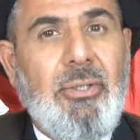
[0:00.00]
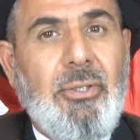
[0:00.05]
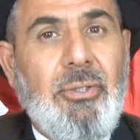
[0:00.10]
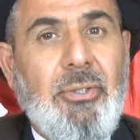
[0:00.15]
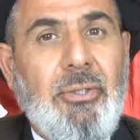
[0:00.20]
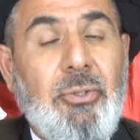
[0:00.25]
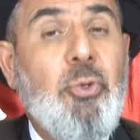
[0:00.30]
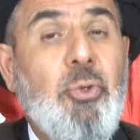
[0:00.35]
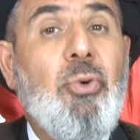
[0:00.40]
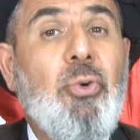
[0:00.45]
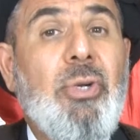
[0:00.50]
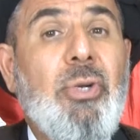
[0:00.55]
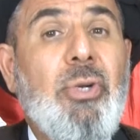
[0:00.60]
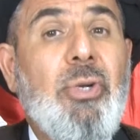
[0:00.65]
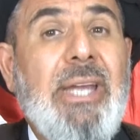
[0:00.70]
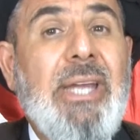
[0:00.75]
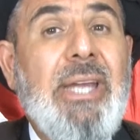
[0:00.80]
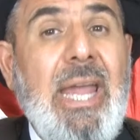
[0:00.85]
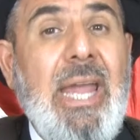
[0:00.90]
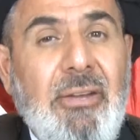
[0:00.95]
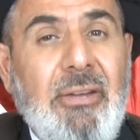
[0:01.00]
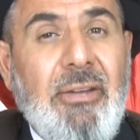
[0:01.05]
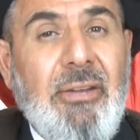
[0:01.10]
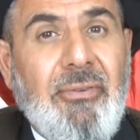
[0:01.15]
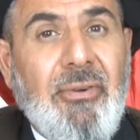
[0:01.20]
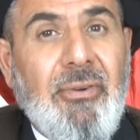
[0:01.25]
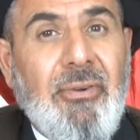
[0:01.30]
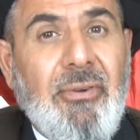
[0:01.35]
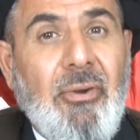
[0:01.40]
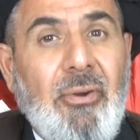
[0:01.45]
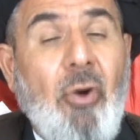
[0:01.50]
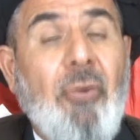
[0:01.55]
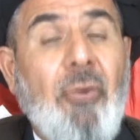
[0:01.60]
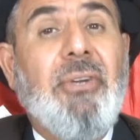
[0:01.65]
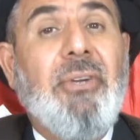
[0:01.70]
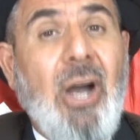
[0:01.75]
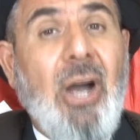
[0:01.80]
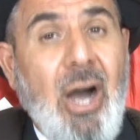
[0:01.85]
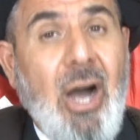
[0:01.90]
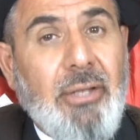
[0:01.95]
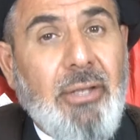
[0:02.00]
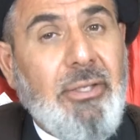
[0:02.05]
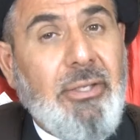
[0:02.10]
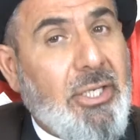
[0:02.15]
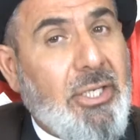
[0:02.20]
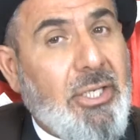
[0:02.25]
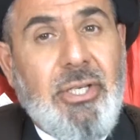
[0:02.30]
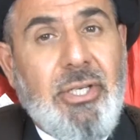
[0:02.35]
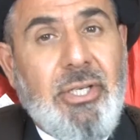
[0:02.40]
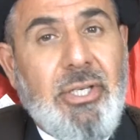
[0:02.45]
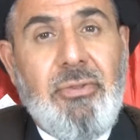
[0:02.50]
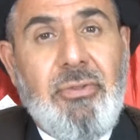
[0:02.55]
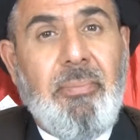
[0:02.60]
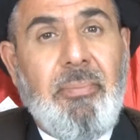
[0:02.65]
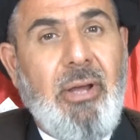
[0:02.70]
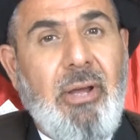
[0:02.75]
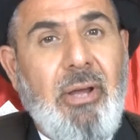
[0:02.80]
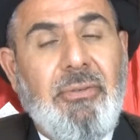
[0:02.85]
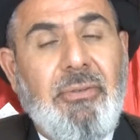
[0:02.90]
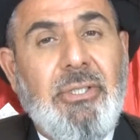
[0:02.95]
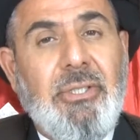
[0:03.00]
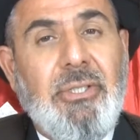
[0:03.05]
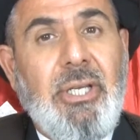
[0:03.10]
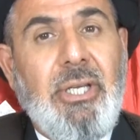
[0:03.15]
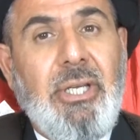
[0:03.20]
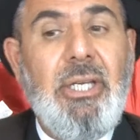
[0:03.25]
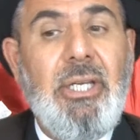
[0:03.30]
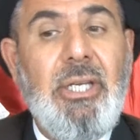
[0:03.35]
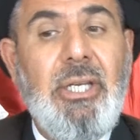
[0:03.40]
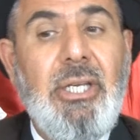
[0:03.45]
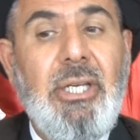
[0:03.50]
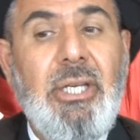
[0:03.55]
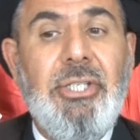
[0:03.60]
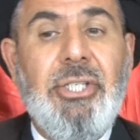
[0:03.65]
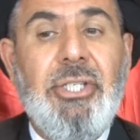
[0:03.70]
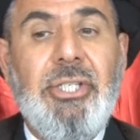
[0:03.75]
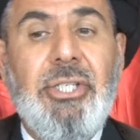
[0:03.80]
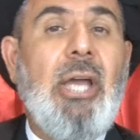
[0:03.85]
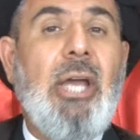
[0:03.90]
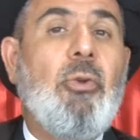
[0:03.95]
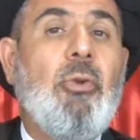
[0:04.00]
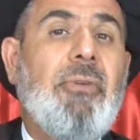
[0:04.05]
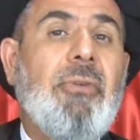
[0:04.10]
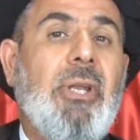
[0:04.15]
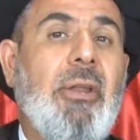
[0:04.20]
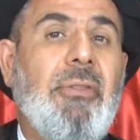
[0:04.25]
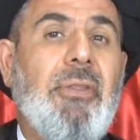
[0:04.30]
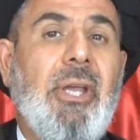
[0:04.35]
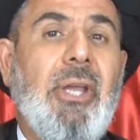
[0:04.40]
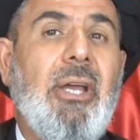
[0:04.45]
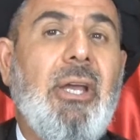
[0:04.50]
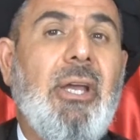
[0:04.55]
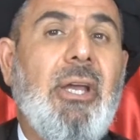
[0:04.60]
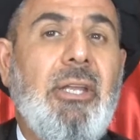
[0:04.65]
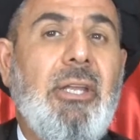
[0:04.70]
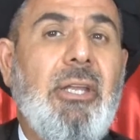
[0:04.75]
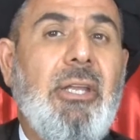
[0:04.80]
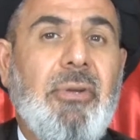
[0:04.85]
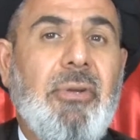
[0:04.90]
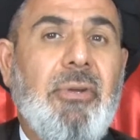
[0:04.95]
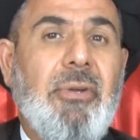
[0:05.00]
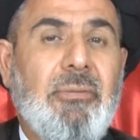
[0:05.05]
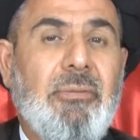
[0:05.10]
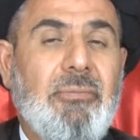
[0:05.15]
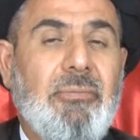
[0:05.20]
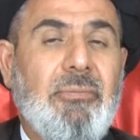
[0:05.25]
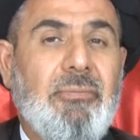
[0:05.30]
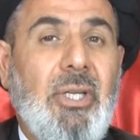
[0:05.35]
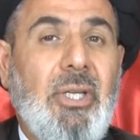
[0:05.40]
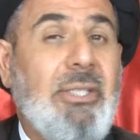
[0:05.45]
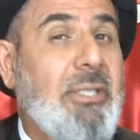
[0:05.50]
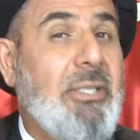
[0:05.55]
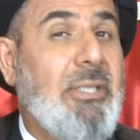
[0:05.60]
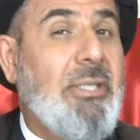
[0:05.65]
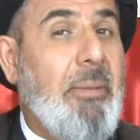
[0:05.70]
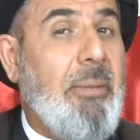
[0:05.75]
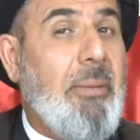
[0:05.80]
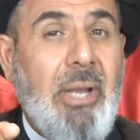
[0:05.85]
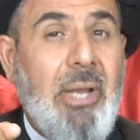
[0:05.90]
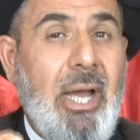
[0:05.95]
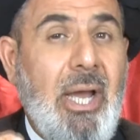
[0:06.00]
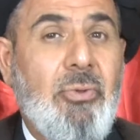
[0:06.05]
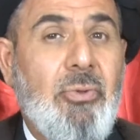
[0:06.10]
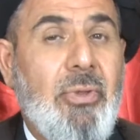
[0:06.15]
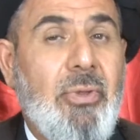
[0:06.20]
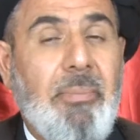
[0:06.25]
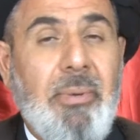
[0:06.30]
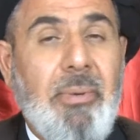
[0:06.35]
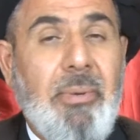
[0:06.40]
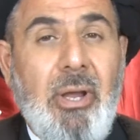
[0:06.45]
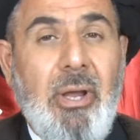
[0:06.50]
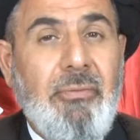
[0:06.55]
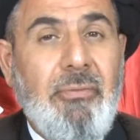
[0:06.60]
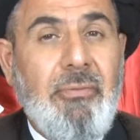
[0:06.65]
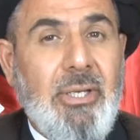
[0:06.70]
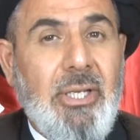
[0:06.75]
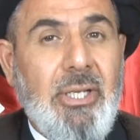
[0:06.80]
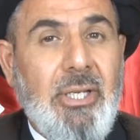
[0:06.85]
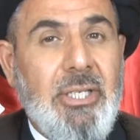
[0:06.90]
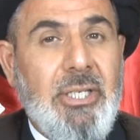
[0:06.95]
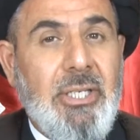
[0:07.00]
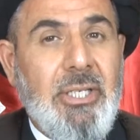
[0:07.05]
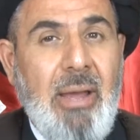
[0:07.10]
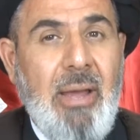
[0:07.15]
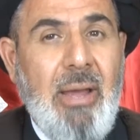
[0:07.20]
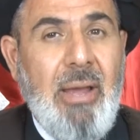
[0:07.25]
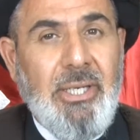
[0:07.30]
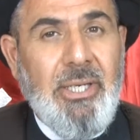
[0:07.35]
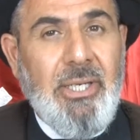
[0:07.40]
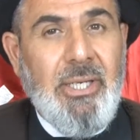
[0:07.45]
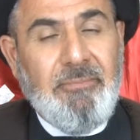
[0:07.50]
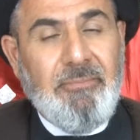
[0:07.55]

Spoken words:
true caliph of God, not just the Prophet. Inni ja'ilun fil ardi khalifa. It applies to the Prophet and his family,